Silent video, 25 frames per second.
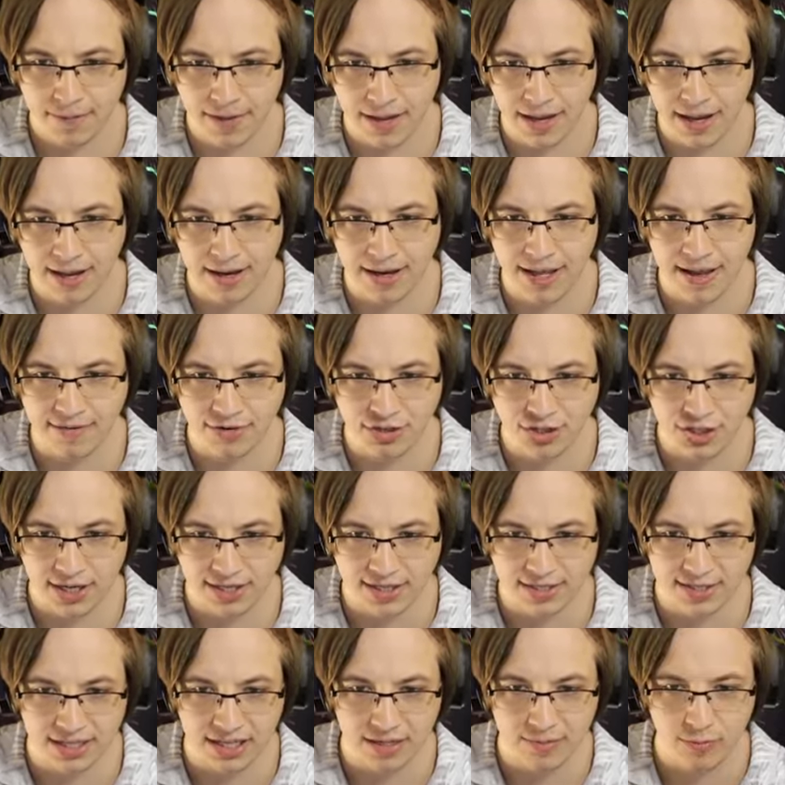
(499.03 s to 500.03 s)
and have a
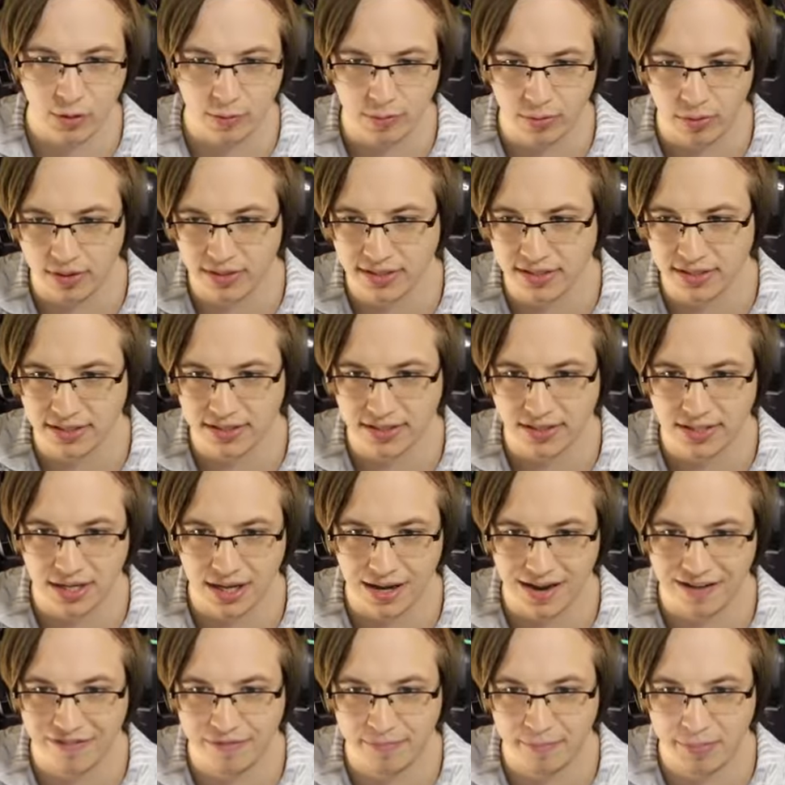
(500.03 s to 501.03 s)
chance to get more poison
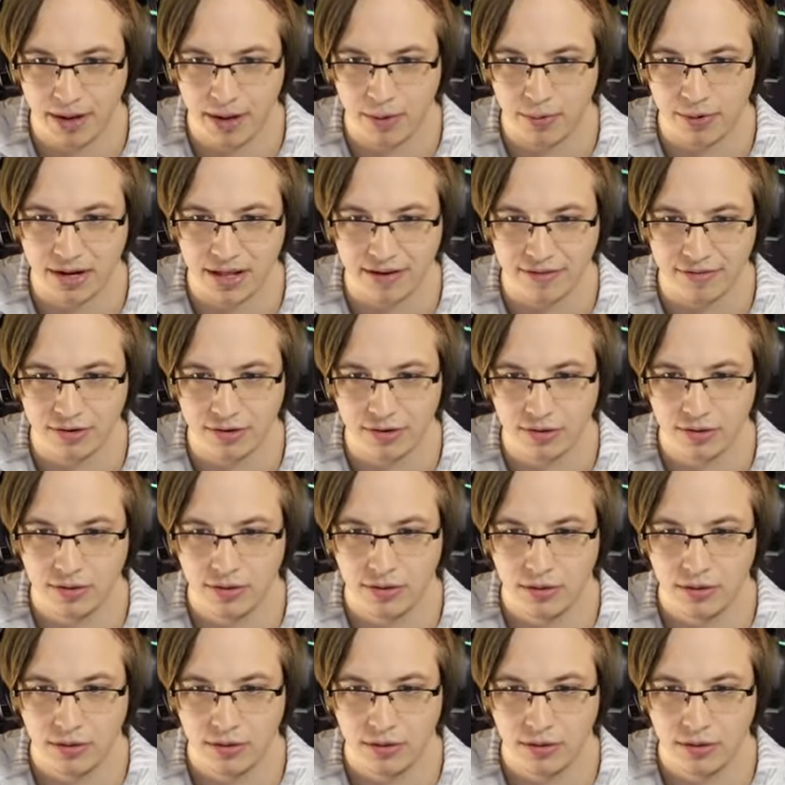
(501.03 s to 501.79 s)
stuff, but whatever.